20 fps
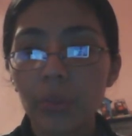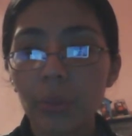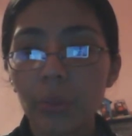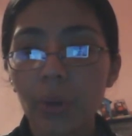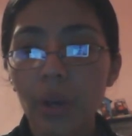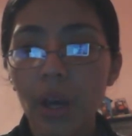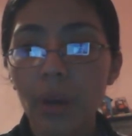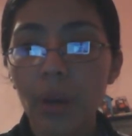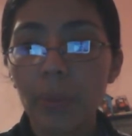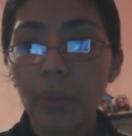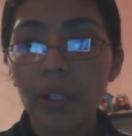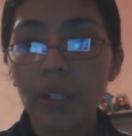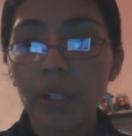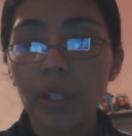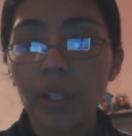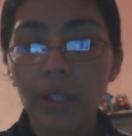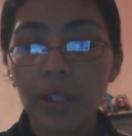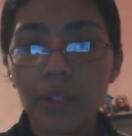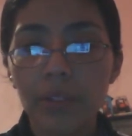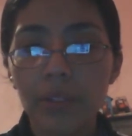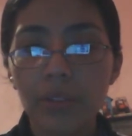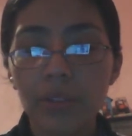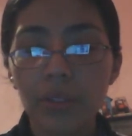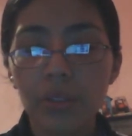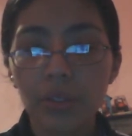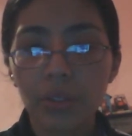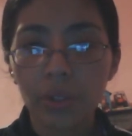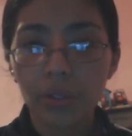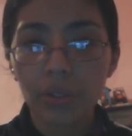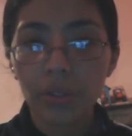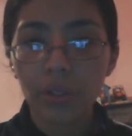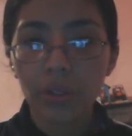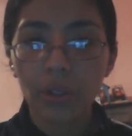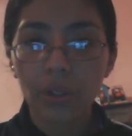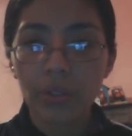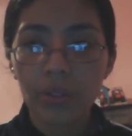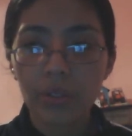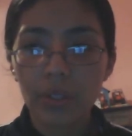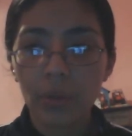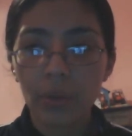will happen against certain
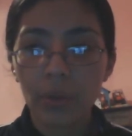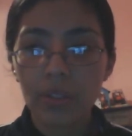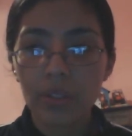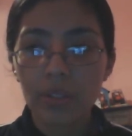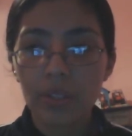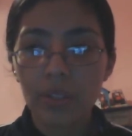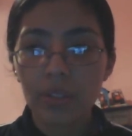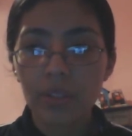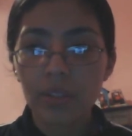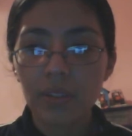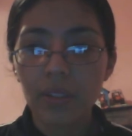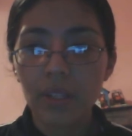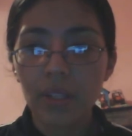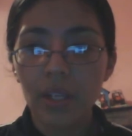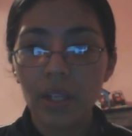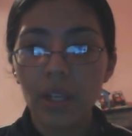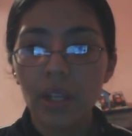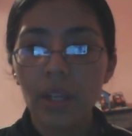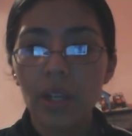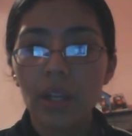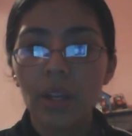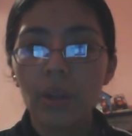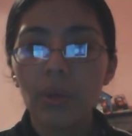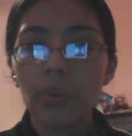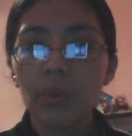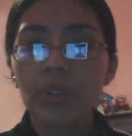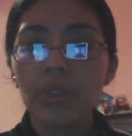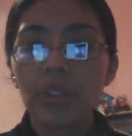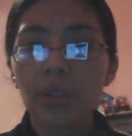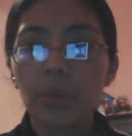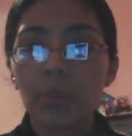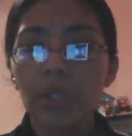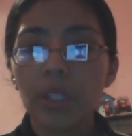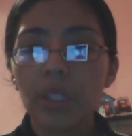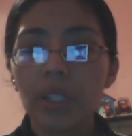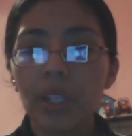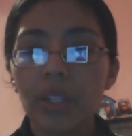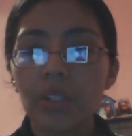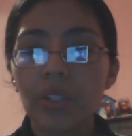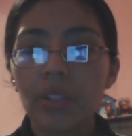consequences. Risk
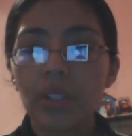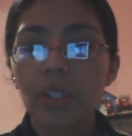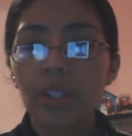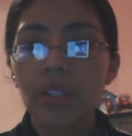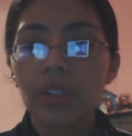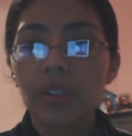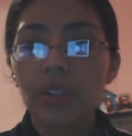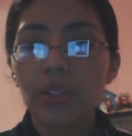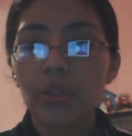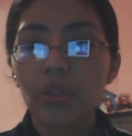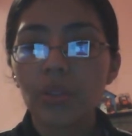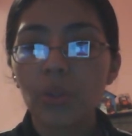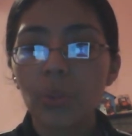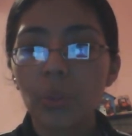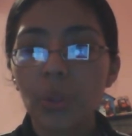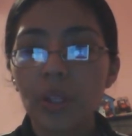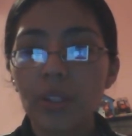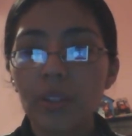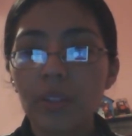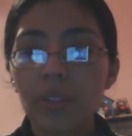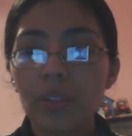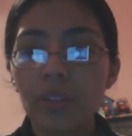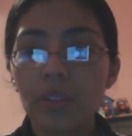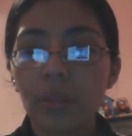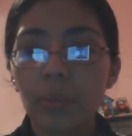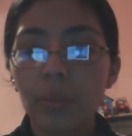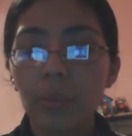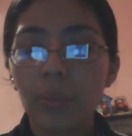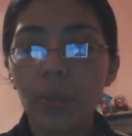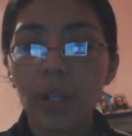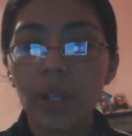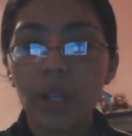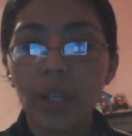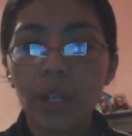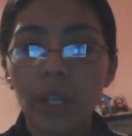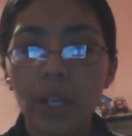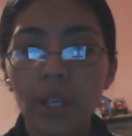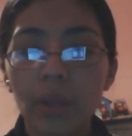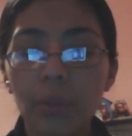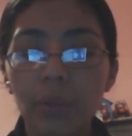communication is a two-way system
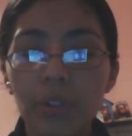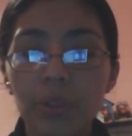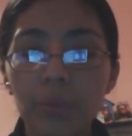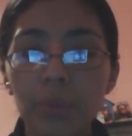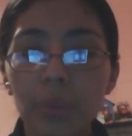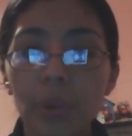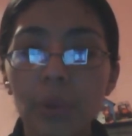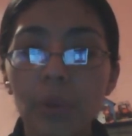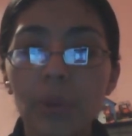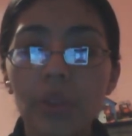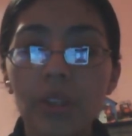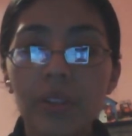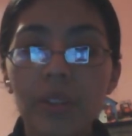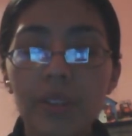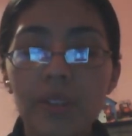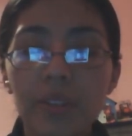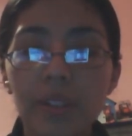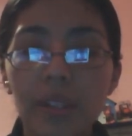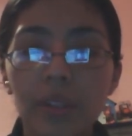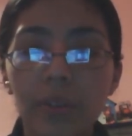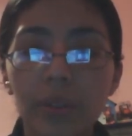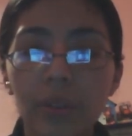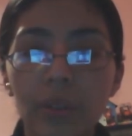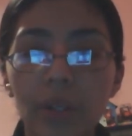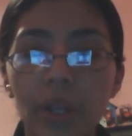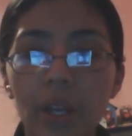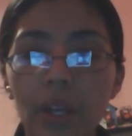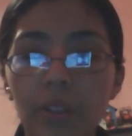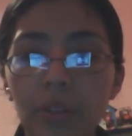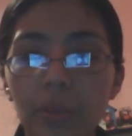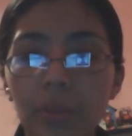in which both the sender and